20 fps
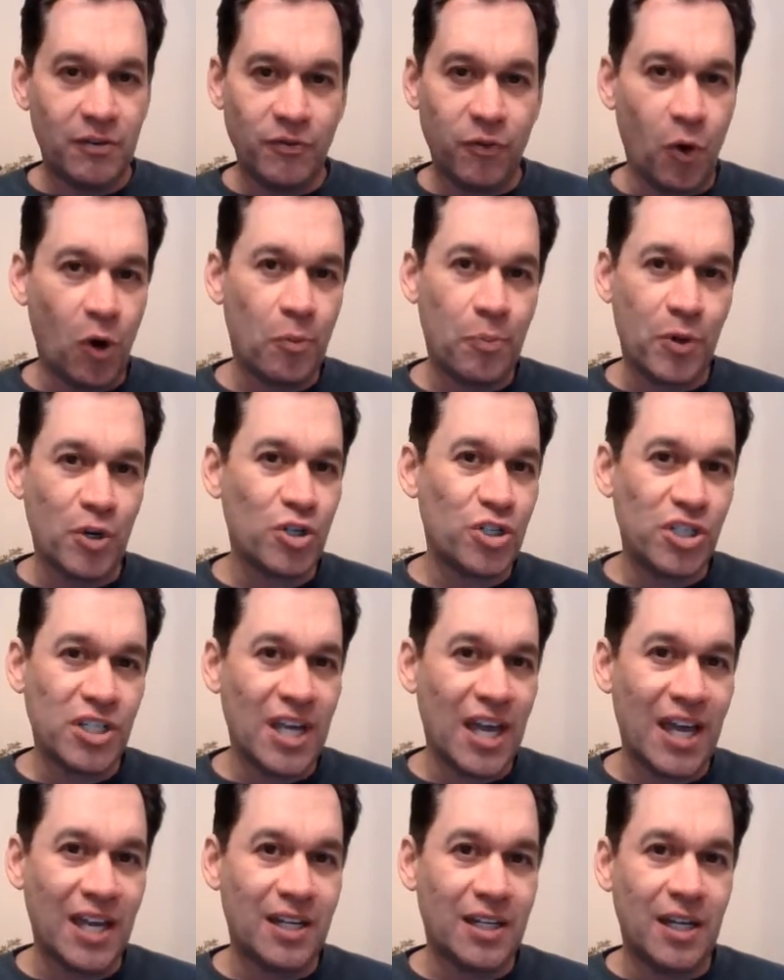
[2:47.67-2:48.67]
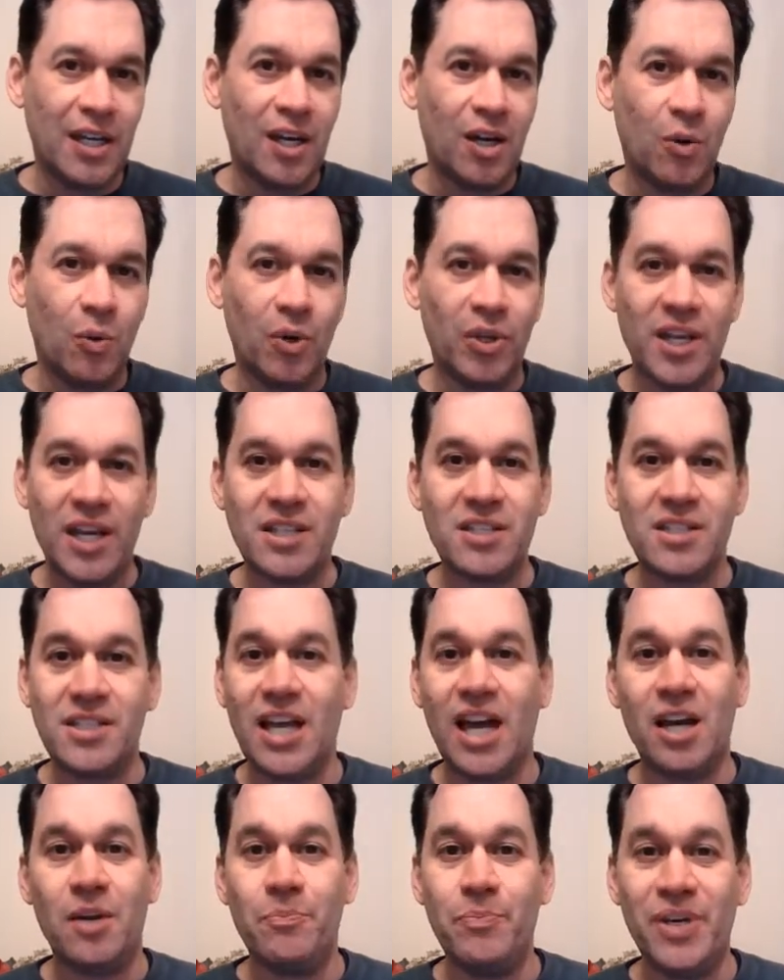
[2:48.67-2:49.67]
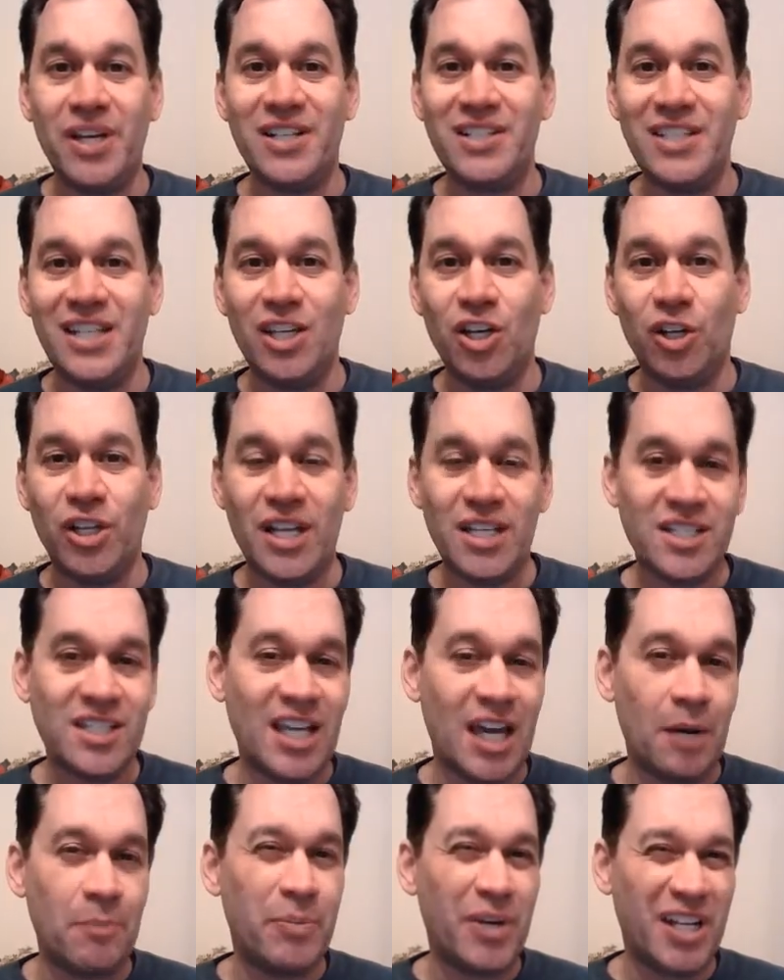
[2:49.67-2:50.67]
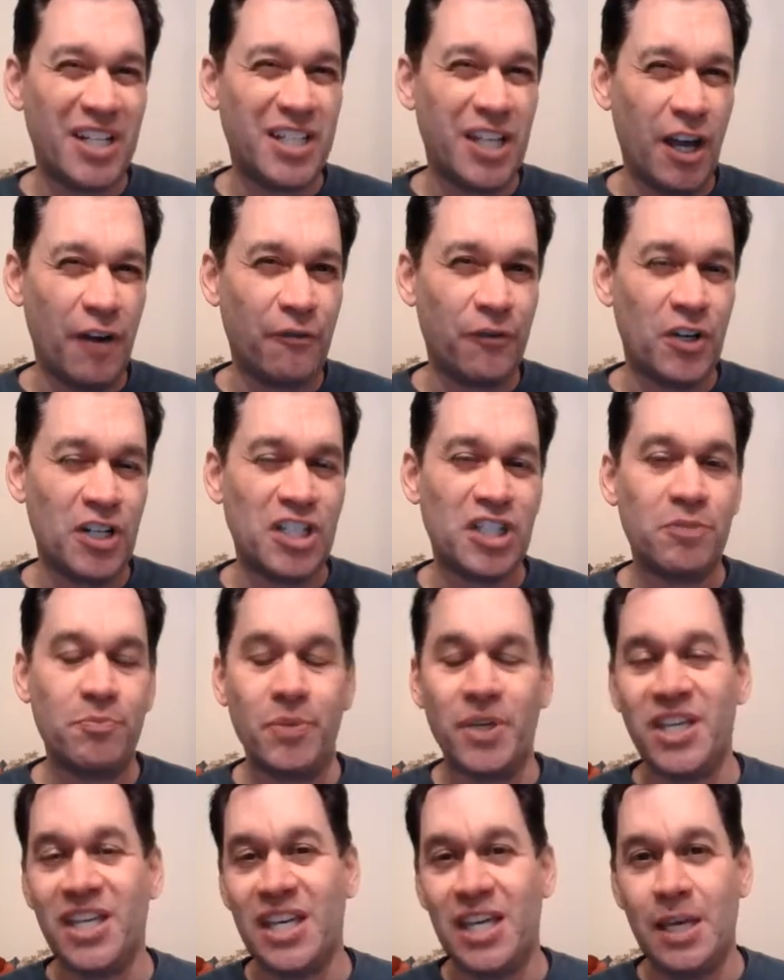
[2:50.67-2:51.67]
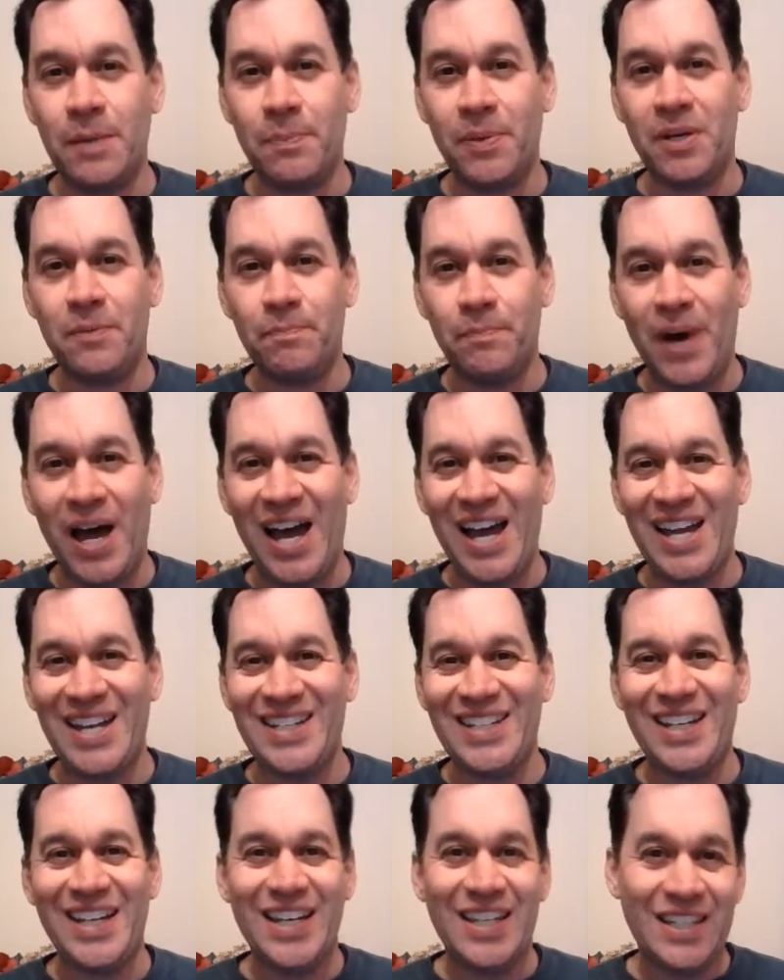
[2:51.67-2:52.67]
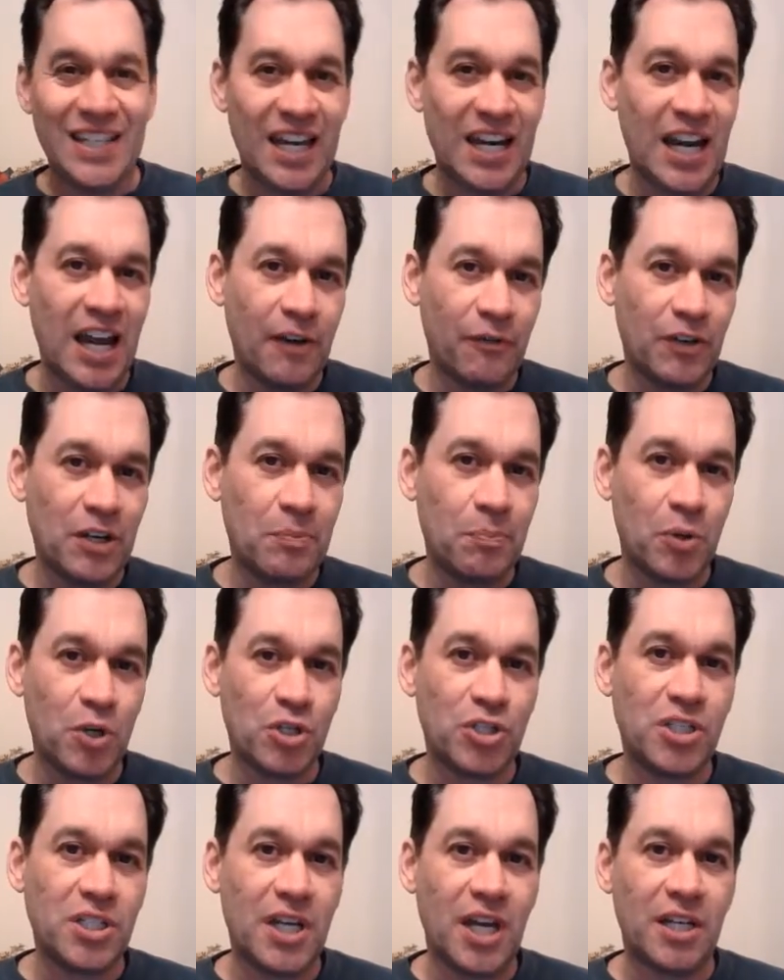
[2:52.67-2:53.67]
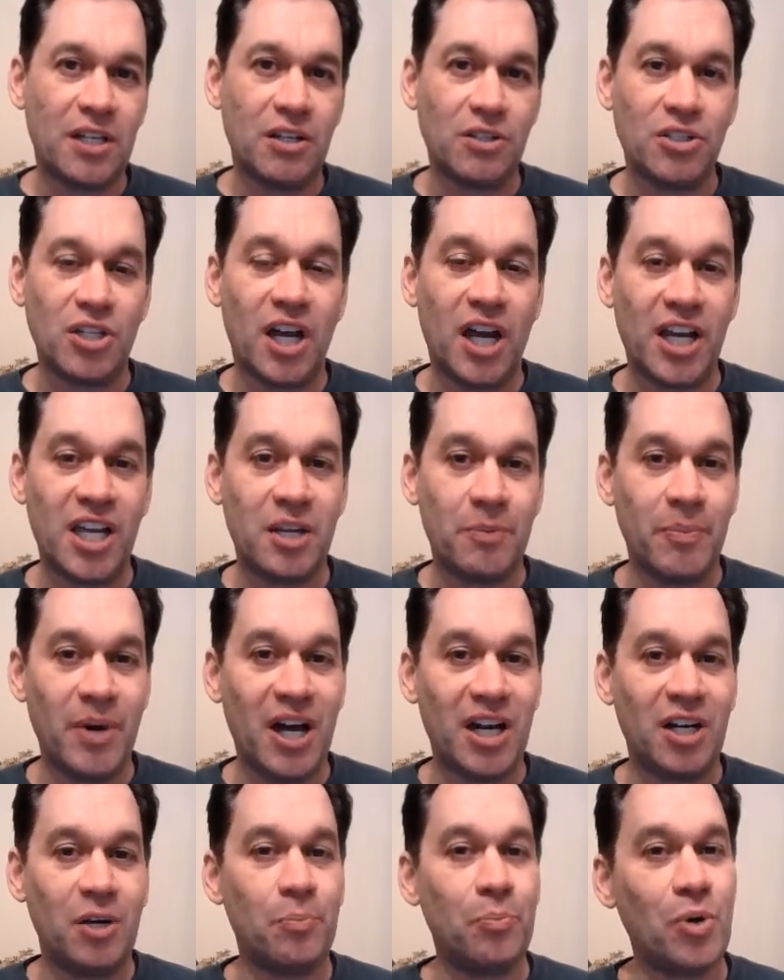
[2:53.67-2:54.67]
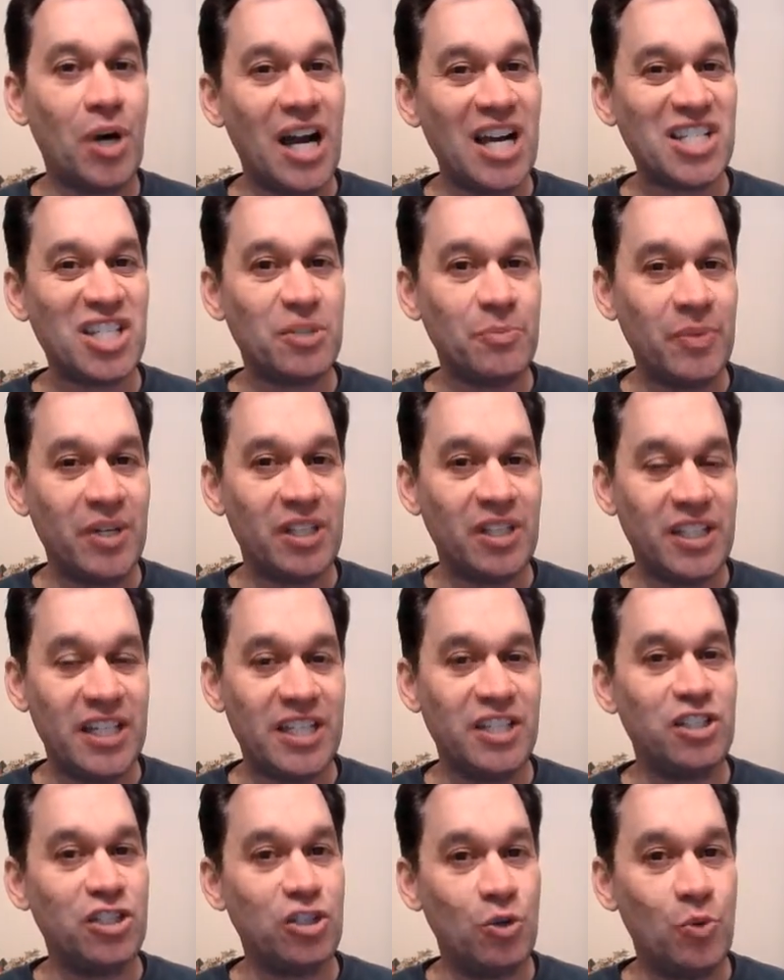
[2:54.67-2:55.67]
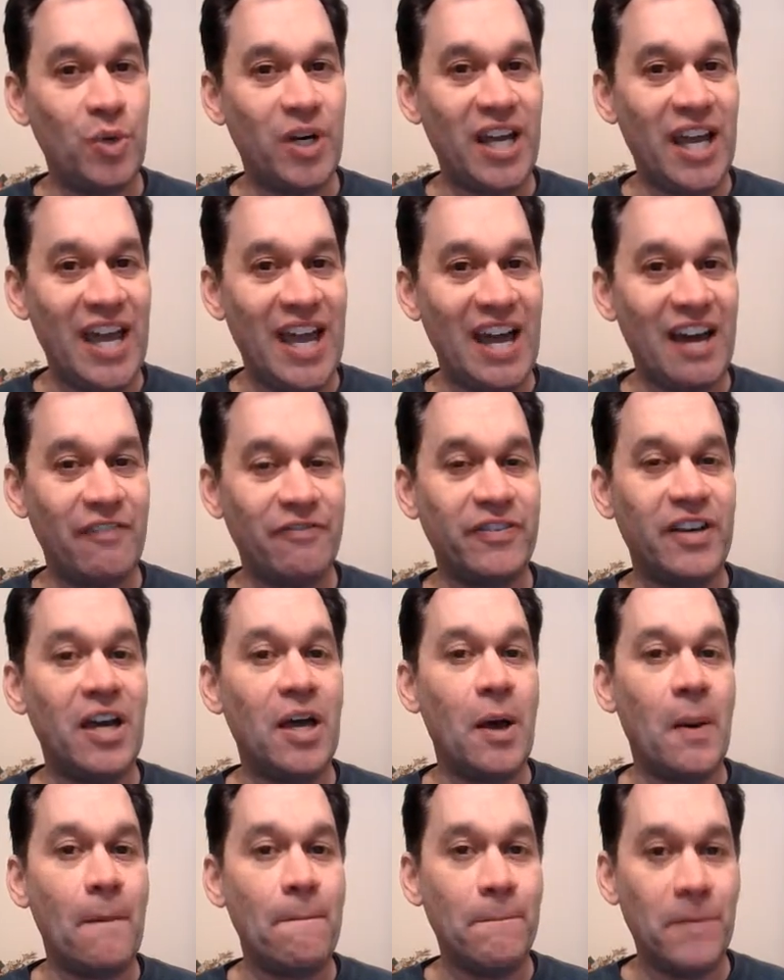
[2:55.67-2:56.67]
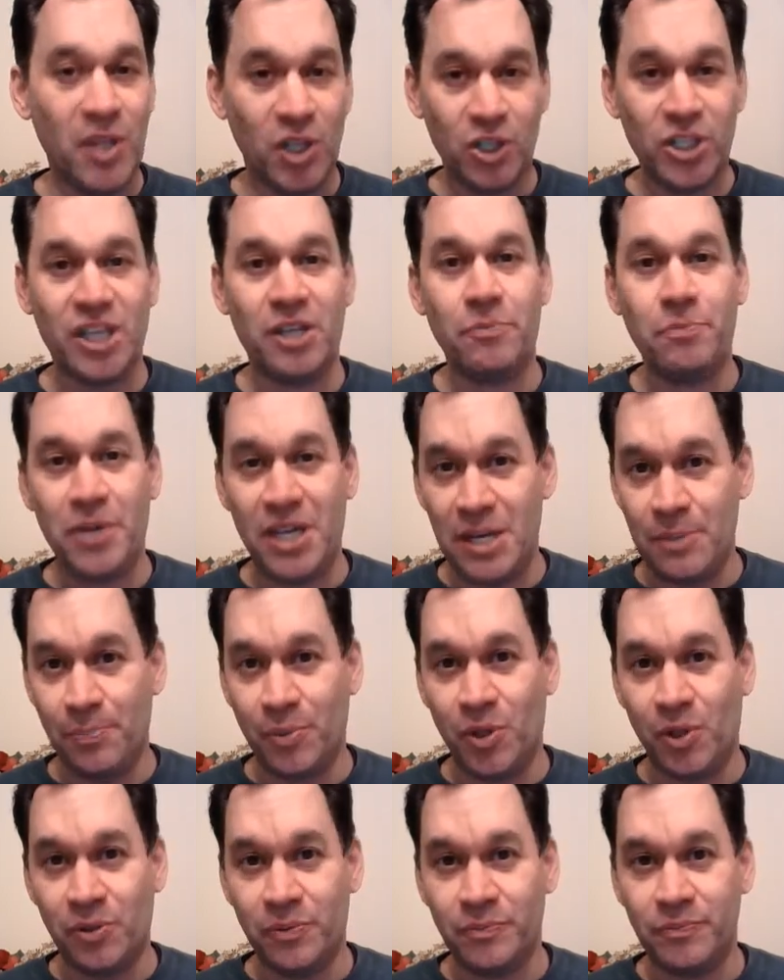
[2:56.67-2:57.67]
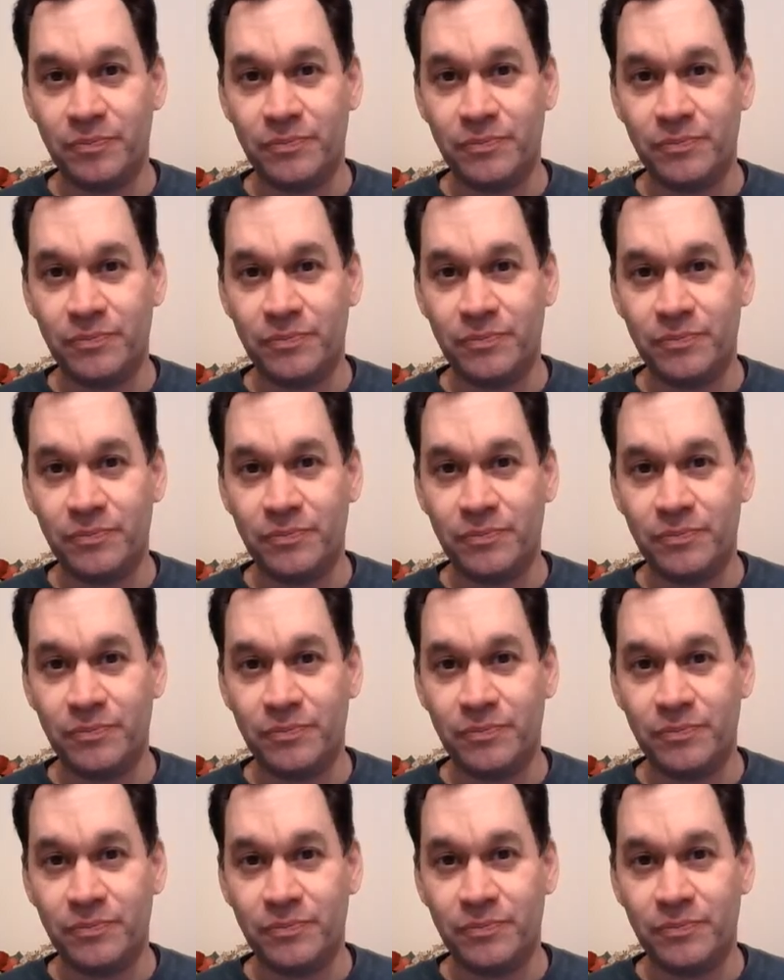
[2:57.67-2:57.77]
4%, well, that's not a big deal. That's not a big difference. But keep in mind that every percent, you're talking about approximately 2.5 million people.